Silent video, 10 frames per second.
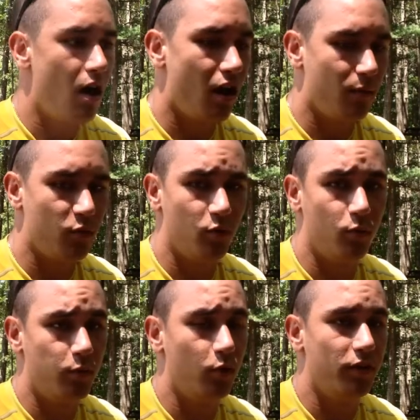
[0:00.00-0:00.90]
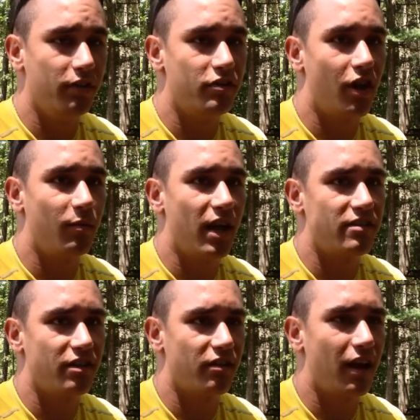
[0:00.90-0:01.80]
um, who, who did the job
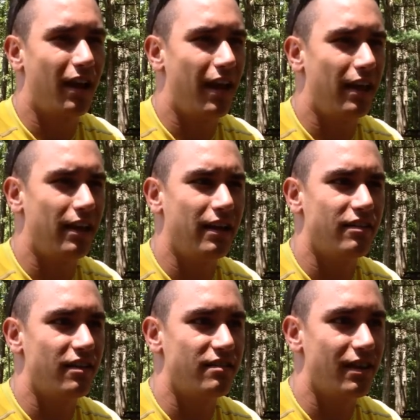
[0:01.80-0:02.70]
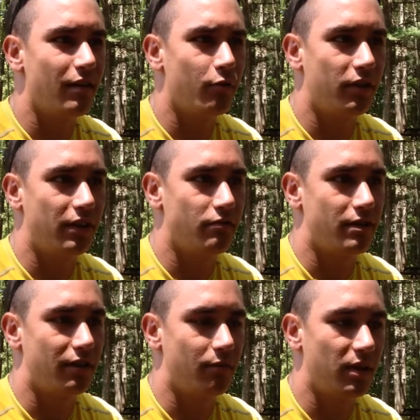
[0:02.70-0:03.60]
last year. And it, it, sounded really
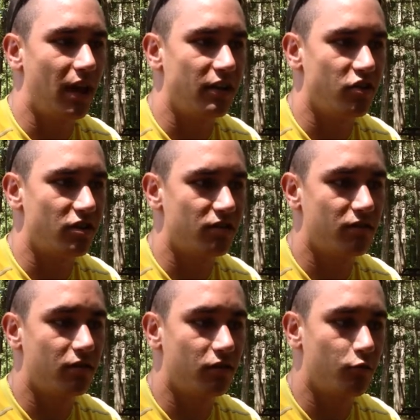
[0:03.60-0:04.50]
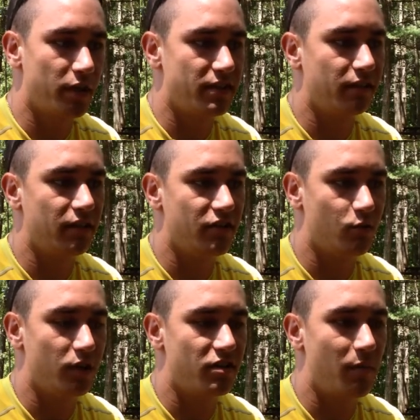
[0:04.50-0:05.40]
interesting to me. I just recently
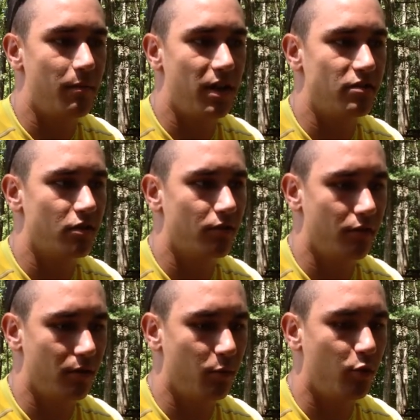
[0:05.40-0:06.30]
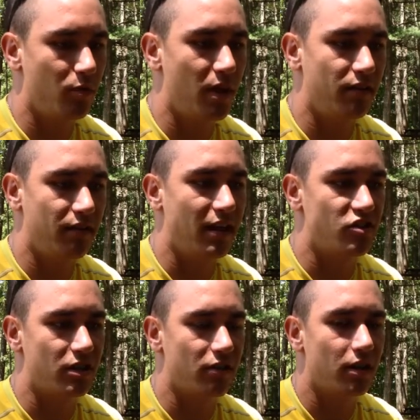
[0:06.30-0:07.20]
switched my major from pre-med to
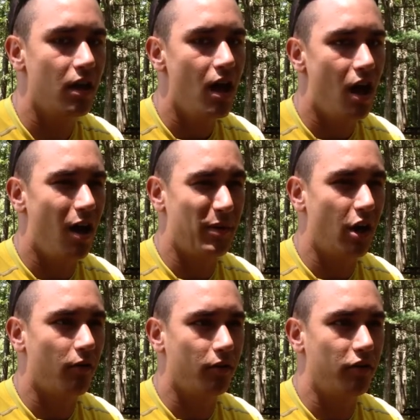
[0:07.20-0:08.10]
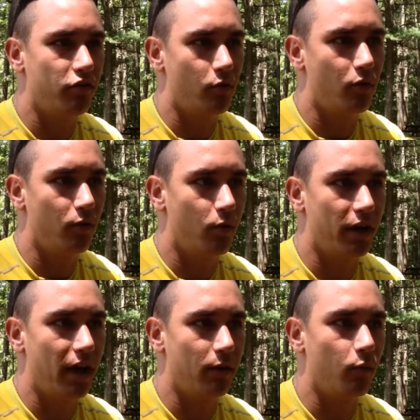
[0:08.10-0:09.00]
engineering um, and not really sure what
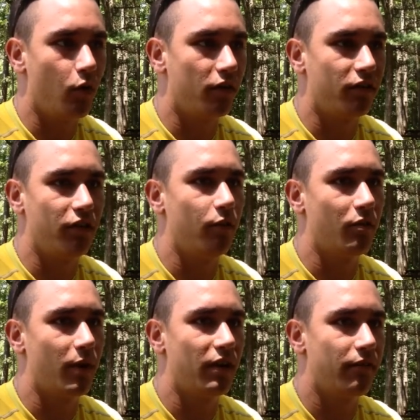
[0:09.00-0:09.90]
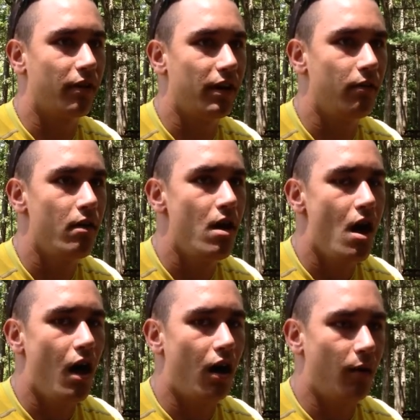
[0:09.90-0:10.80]
I wanted to do with my life right now.
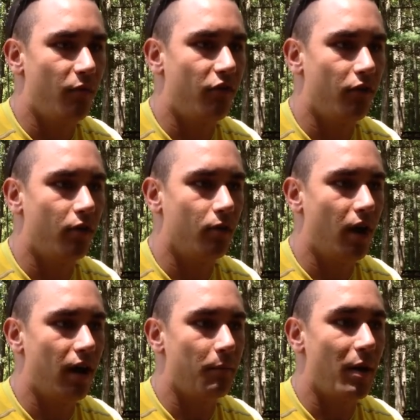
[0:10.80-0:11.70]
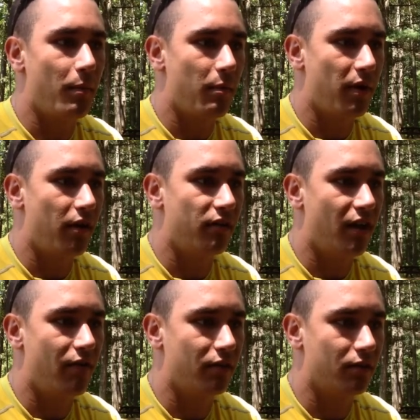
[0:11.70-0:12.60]
Um, so I, my, my parents
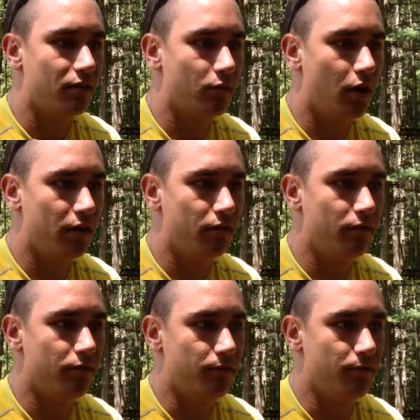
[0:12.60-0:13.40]
having a lot of